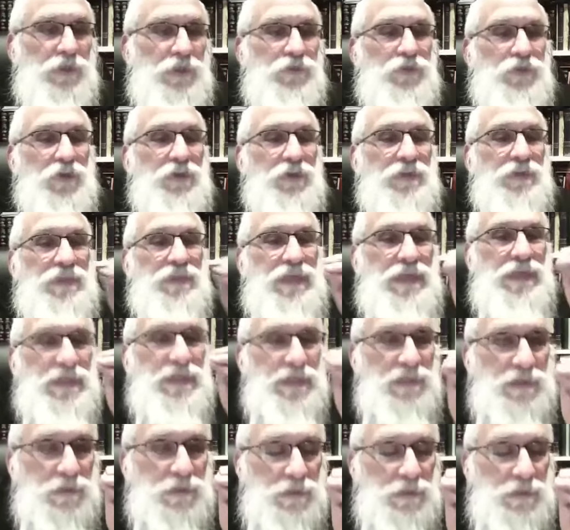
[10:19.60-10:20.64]
To
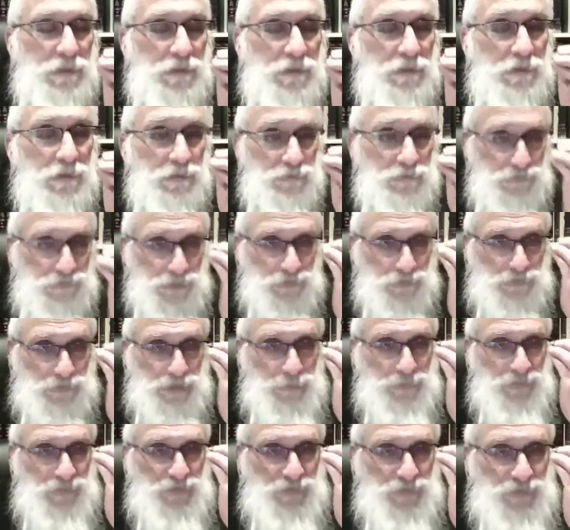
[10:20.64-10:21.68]
think, Dr.
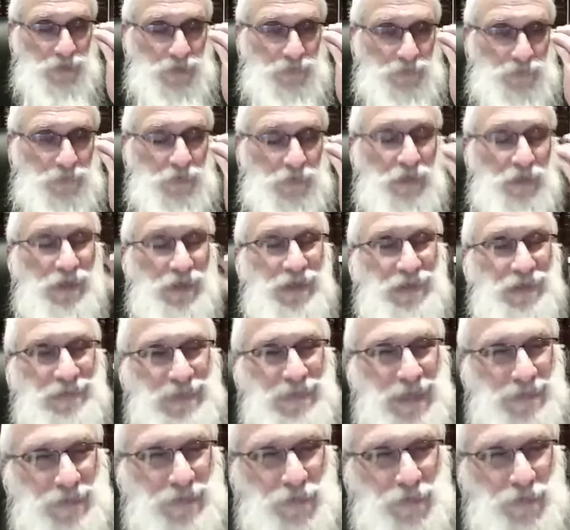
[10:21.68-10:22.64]
Rebbe says, that